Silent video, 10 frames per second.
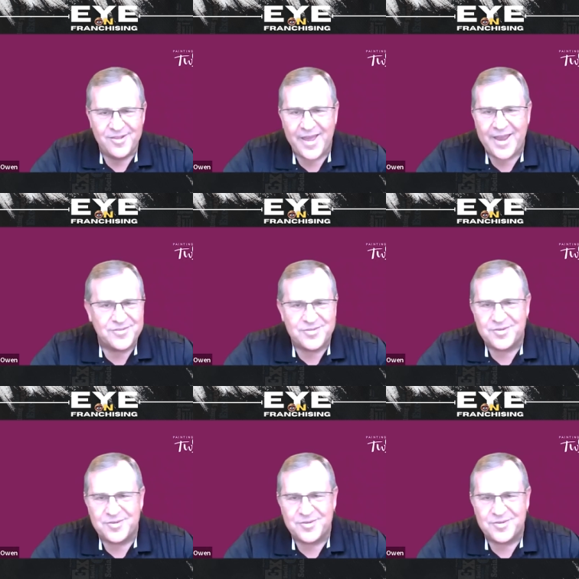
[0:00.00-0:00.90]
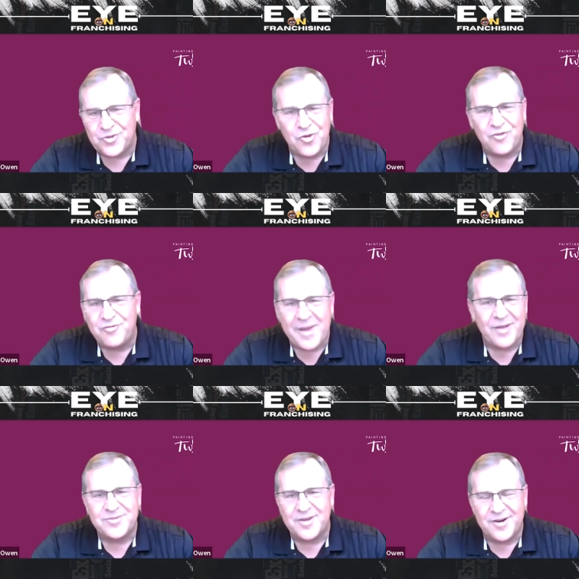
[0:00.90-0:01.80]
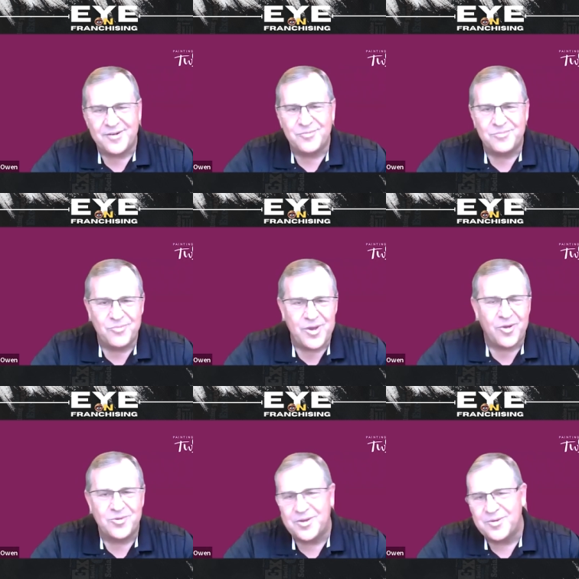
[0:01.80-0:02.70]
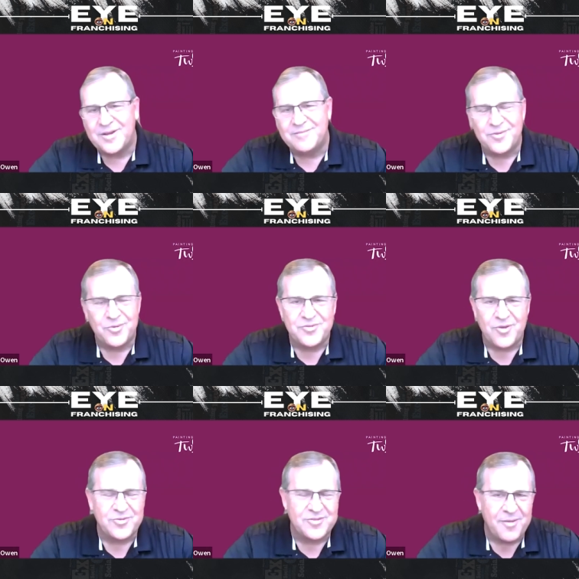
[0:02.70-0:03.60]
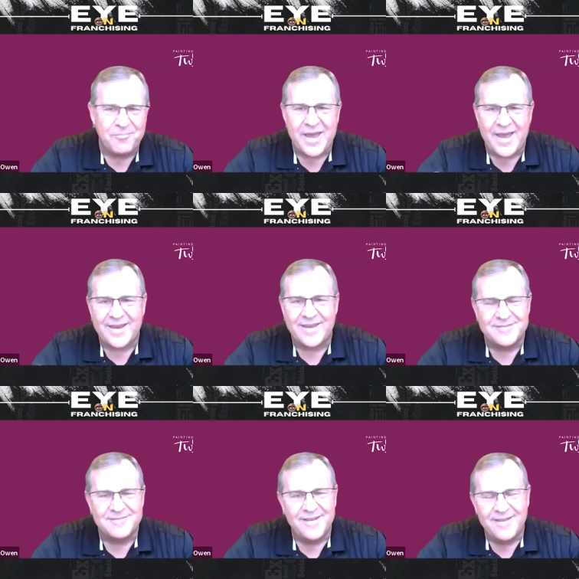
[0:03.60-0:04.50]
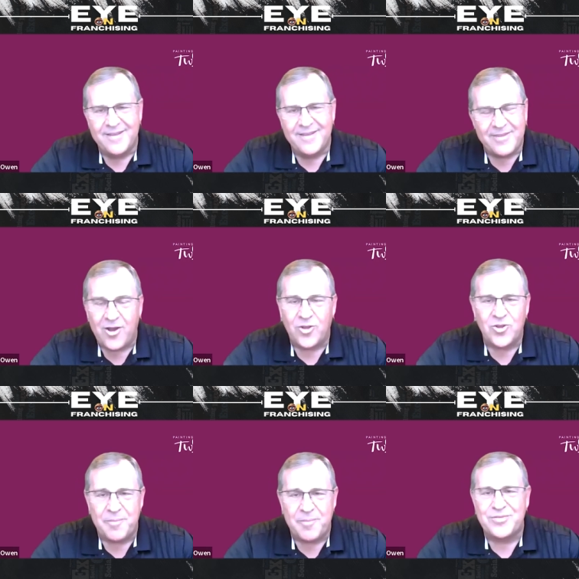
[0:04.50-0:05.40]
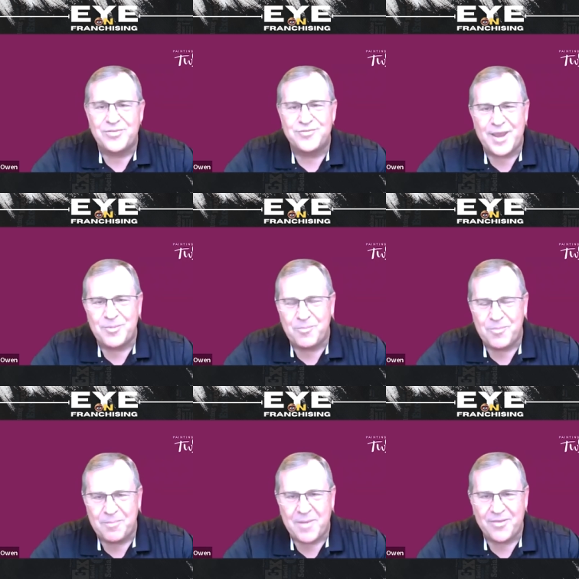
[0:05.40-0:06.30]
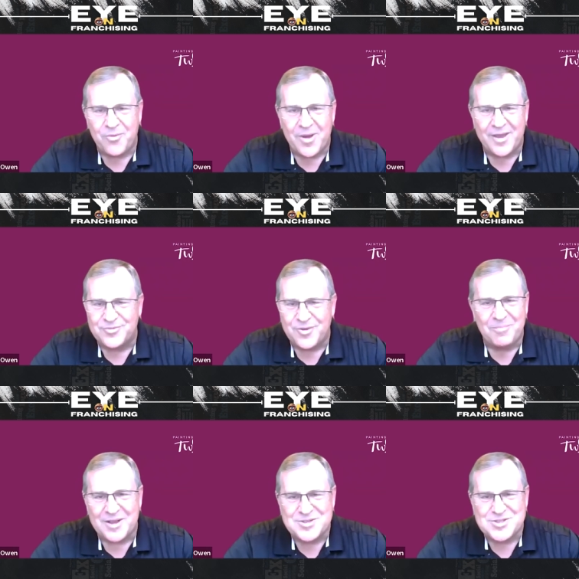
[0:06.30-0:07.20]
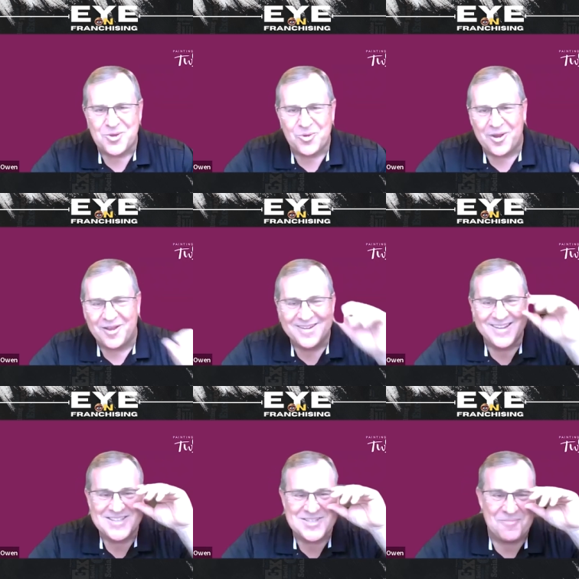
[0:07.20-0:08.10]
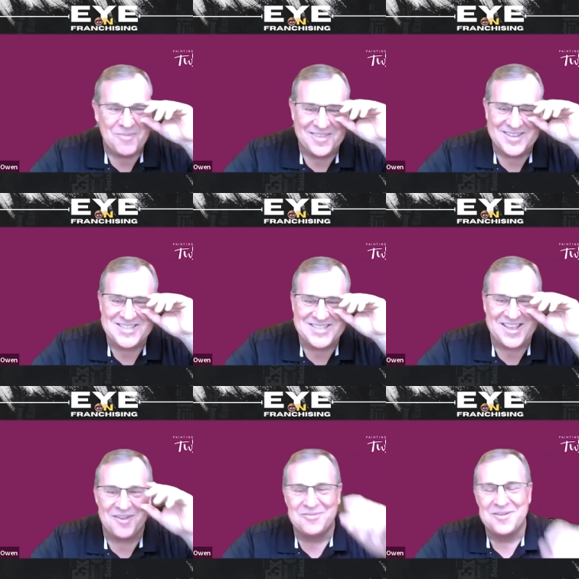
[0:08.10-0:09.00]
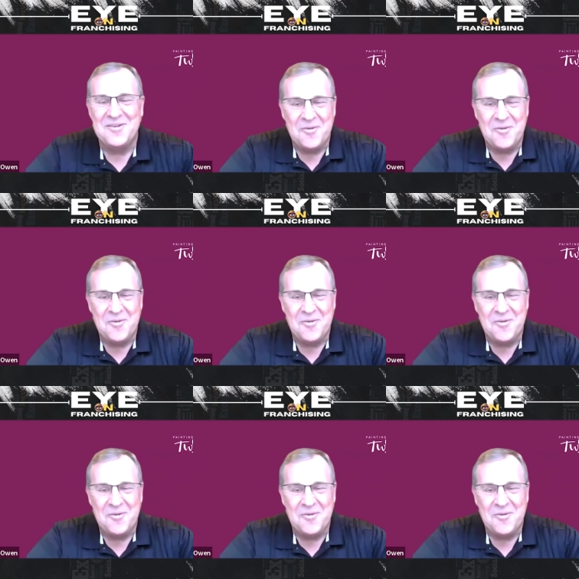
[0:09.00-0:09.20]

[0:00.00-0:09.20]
Lance, there's a slew of them out there, and we all do it, and the results come back, and they all look about the same to me, by the way. So I'm not sold on some of this stuff,